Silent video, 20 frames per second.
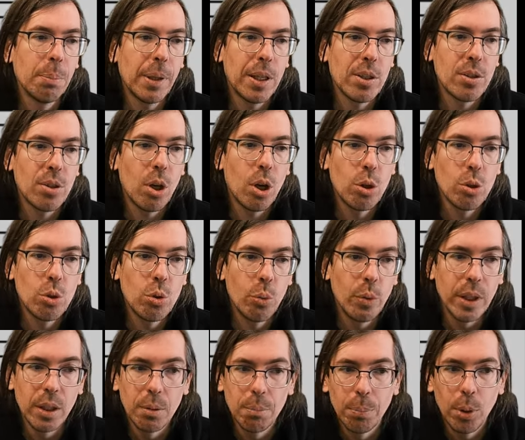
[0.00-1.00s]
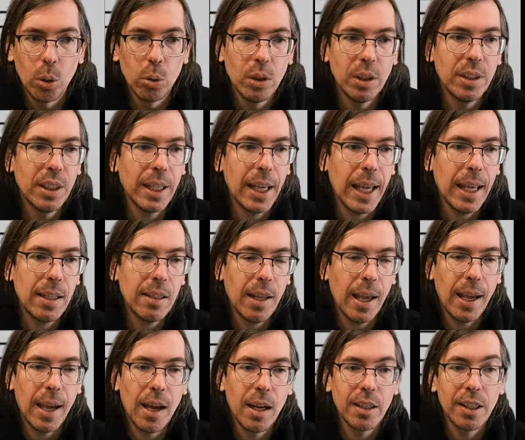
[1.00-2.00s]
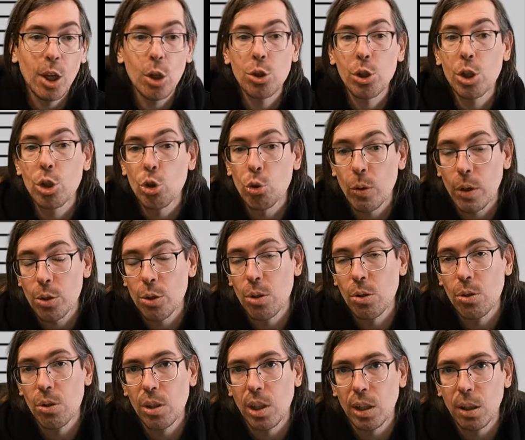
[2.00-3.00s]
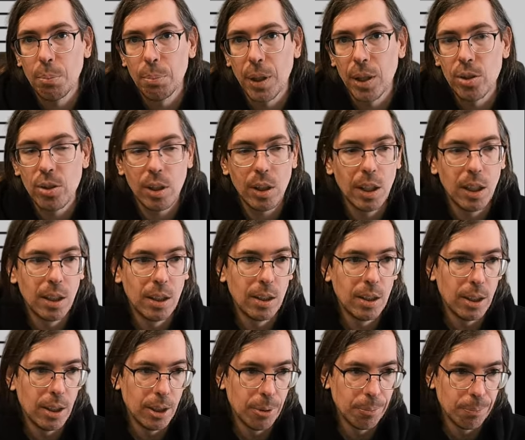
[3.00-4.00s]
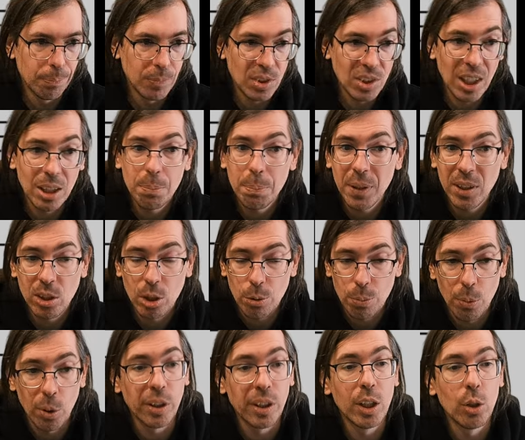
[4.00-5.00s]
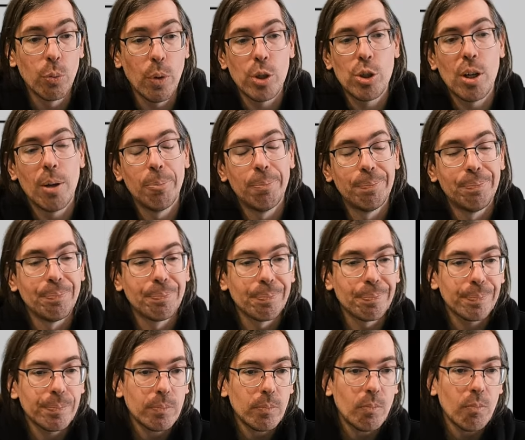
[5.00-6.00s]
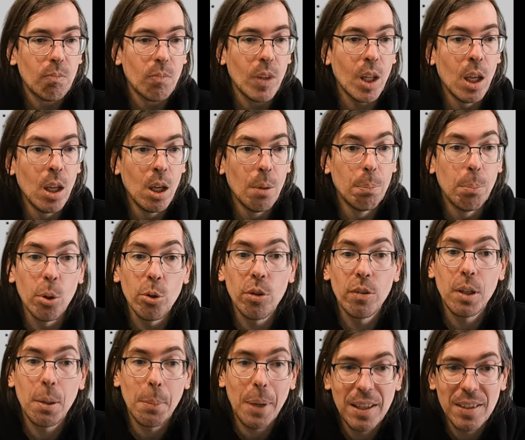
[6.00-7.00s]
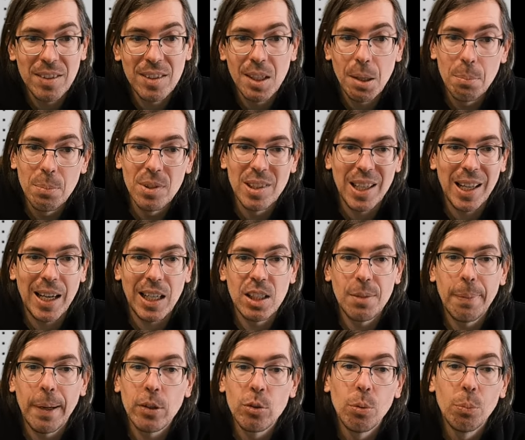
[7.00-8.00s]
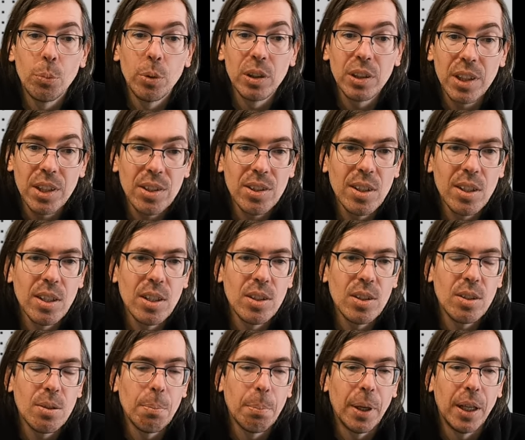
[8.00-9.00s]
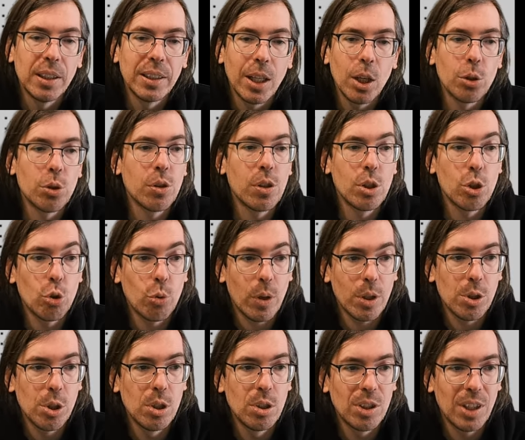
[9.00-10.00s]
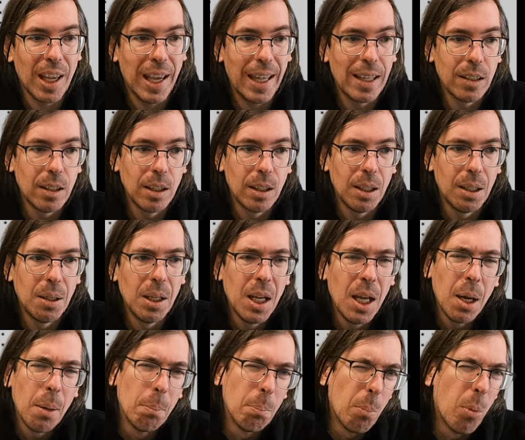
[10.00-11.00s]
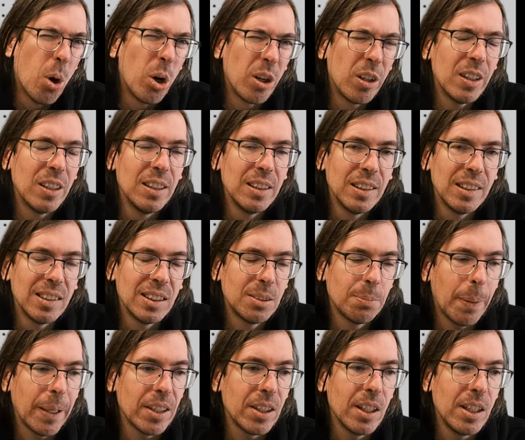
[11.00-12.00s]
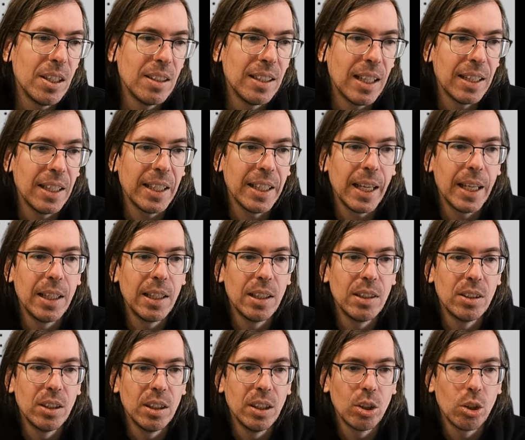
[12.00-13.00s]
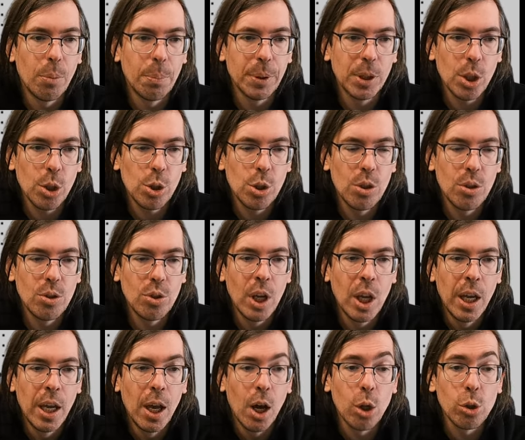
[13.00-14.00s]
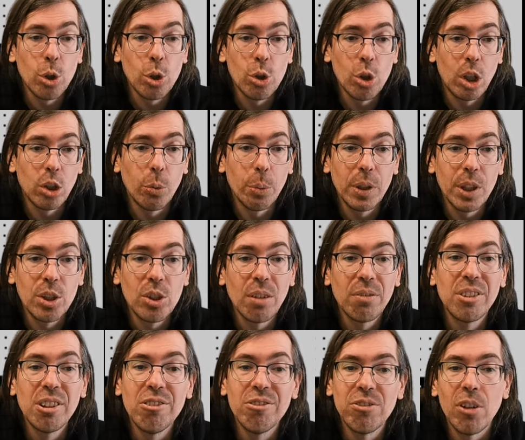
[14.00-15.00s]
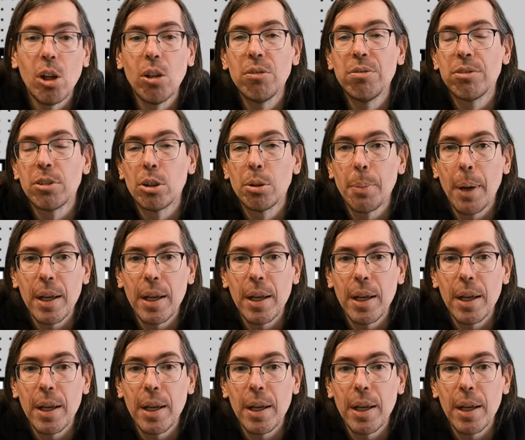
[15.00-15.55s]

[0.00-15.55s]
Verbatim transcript: place also in Poland again, and Chaos Constructions taking place in um, St. Petersburg in Russia. Both of them had some ZX Spectrum releases, but Chaos Constructions had uh, more uh, speccy dedicated uh, competitions. I also saw the release of Devolver